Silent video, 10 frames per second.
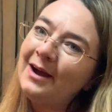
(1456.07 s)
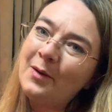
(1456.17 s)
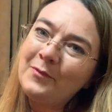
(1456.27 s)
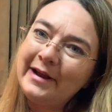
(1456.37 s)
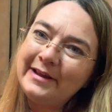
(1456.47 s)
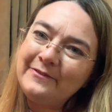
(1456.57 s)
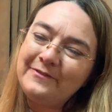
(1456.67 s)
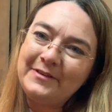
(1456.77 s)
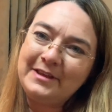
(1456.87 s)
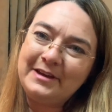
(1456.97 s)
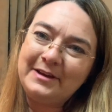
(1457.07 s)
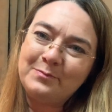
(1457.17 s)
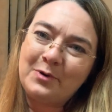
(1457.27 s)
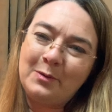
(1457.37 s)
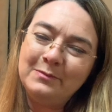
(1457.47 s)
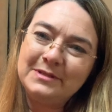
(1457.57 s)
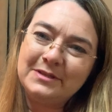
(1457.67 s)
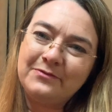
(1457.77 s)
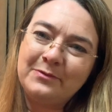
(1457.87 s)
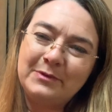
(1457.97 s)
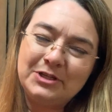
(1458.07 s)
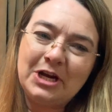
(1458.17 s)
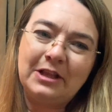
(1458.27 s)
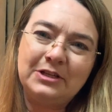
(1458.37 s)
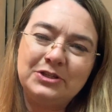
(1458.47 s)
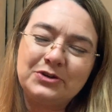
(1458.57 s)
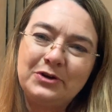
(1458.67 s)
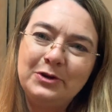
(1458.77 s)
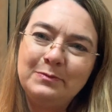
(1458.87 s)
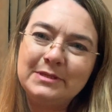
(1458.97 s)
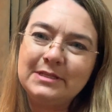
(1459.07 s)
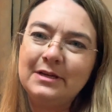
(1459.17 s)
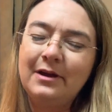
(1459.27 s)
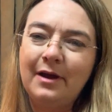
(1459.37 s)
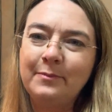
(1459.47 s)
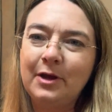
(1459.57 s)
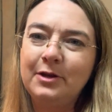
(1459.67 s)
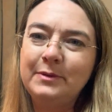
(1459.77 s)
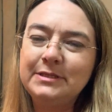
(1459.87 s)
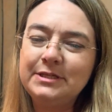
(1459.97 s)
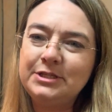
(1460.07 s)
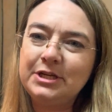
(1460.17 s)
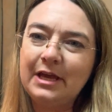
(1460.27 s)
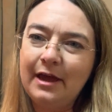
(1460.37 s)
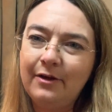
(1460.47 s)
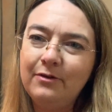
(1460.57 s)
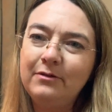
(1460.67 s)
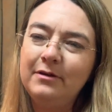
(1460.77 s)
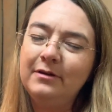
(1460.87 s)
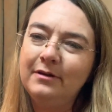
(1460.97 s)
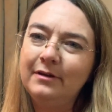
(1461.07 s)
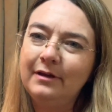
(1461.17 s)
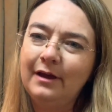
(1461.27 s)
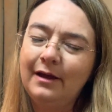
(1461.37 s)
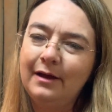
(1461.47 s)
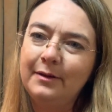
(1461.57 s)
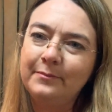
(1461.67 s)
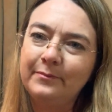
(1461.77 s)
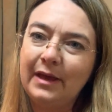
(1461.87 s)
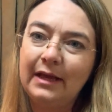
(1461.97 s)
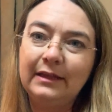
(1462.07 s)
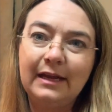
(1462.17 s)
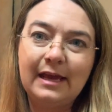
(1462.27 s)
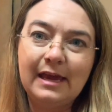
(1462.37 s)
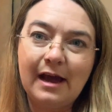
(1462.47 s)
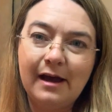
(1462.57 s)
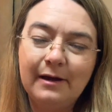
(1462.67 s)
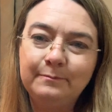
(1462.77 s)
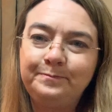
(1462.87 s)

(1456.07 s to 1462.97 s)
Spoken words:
I'm waiting for the prompts from the challenge groups. I'm going to be stitching LNER.